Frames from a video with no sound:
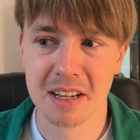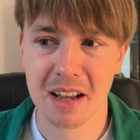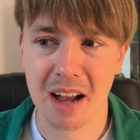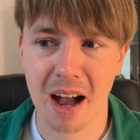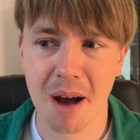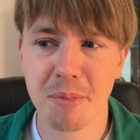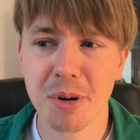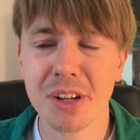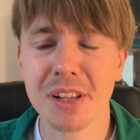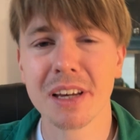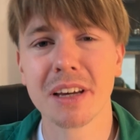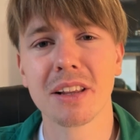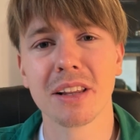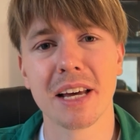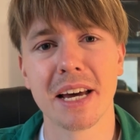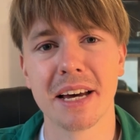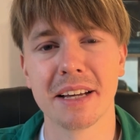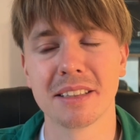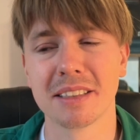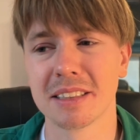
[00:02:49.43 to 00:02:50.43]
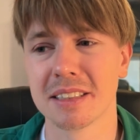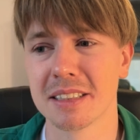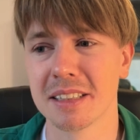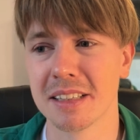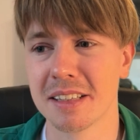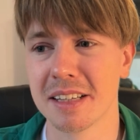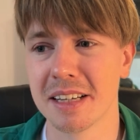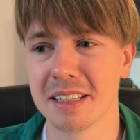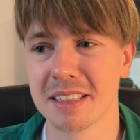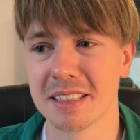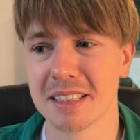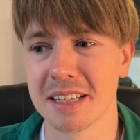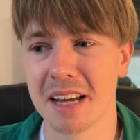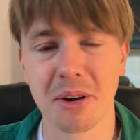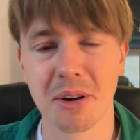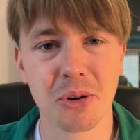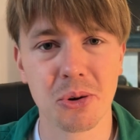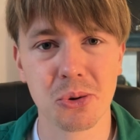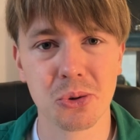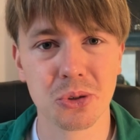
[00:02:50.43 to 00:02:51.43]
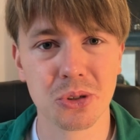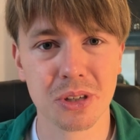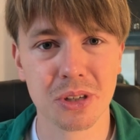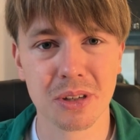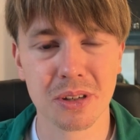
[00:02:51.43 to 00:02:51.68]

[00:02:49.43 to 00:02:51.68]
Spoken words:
I'm really glad that I could